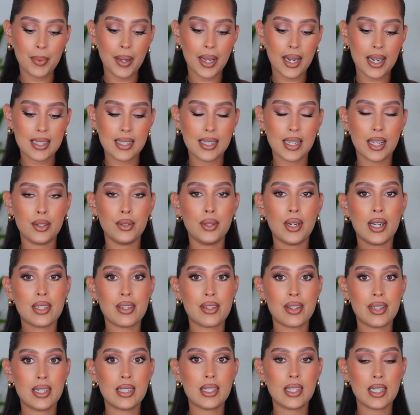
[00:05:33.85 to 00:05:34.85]
Like I said, you guys are
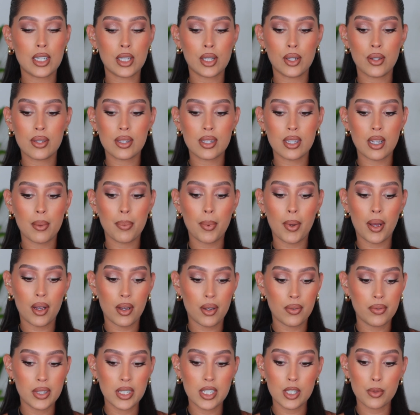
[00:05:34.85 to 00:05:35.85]
going to see close up
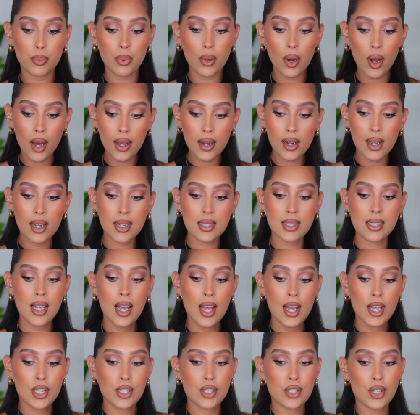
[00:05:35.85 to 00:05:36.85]
of these products.
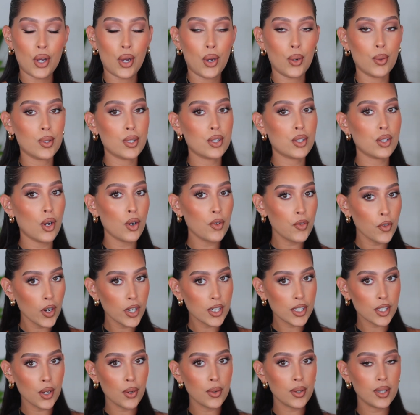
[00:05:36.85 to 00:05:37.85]
So, so
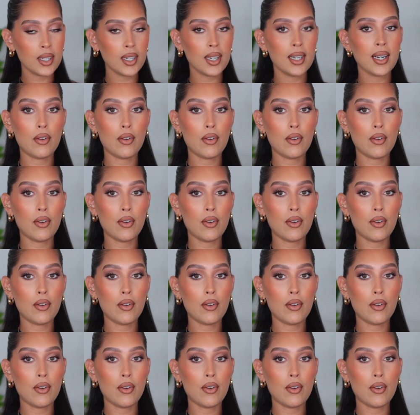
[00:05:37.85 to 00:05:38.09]
far so good.